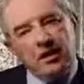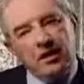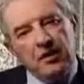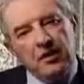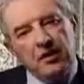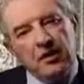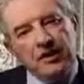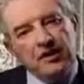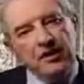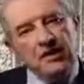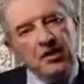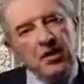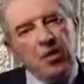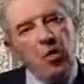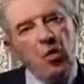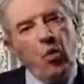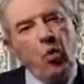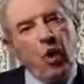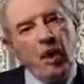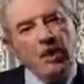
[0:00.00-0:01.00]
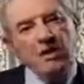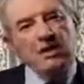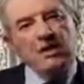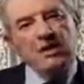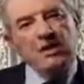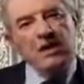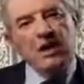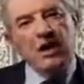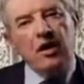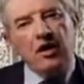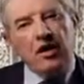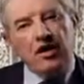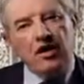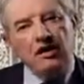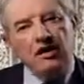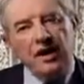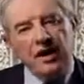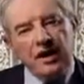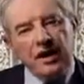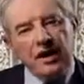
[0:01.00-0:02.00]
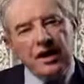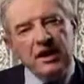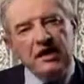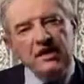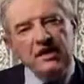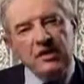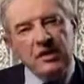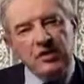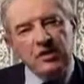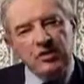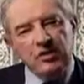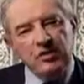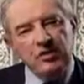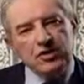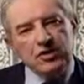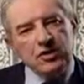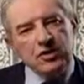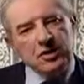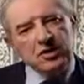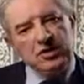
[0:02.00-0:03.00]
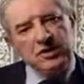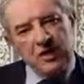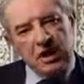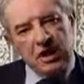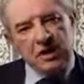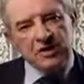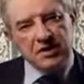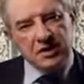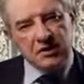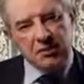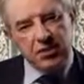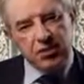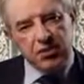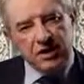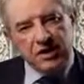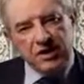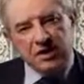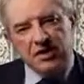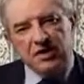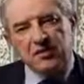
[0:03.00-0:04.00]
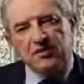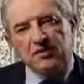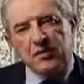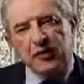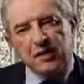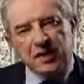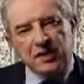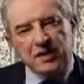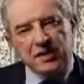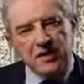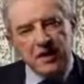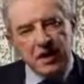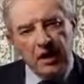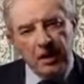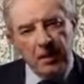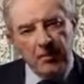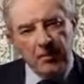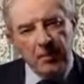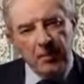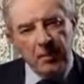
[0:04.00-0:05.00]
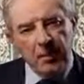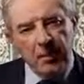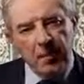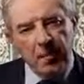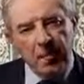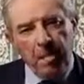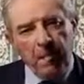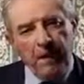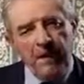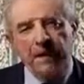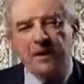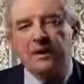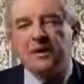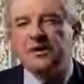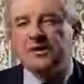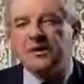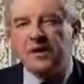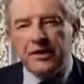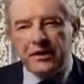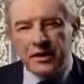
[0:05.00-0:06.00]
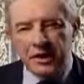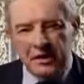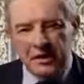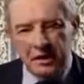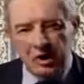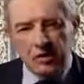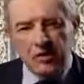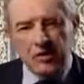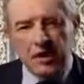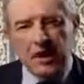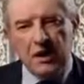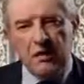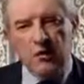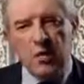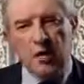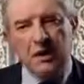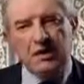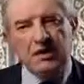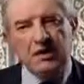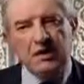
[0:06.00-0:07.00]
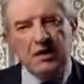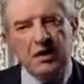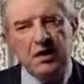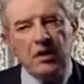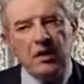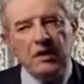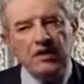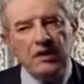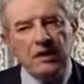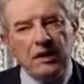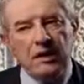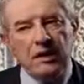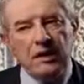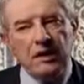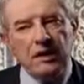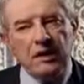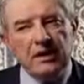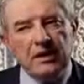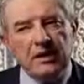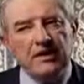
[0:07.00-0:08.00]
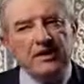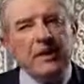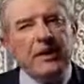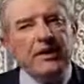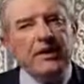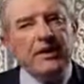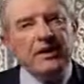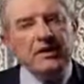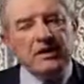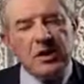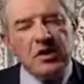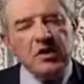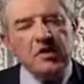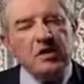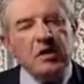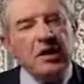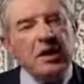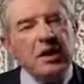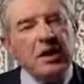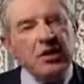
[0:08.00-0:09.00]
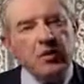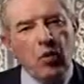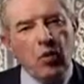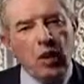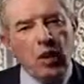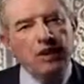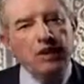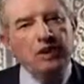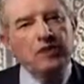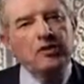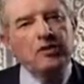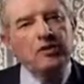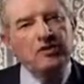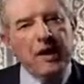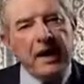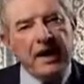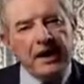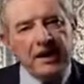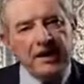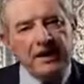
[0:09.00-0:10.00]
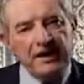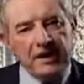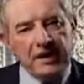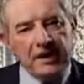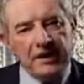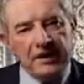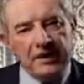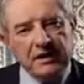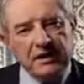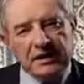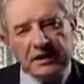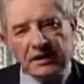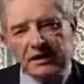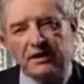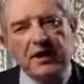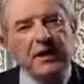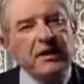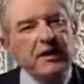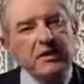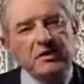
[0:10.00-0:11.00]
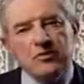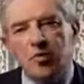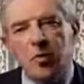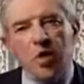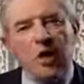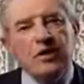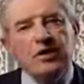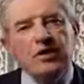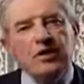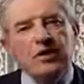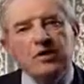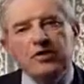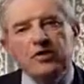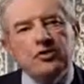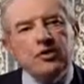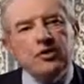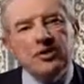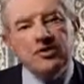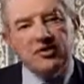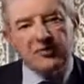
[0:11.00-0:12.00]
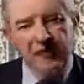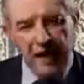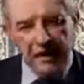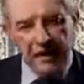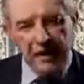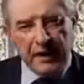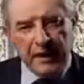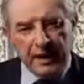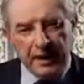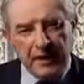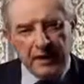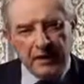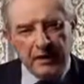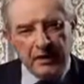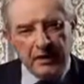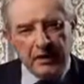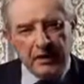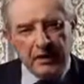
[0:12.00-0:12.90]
This one God is the crucial starting point for Islam. There is only one God, there is only one humanity, there is one human family.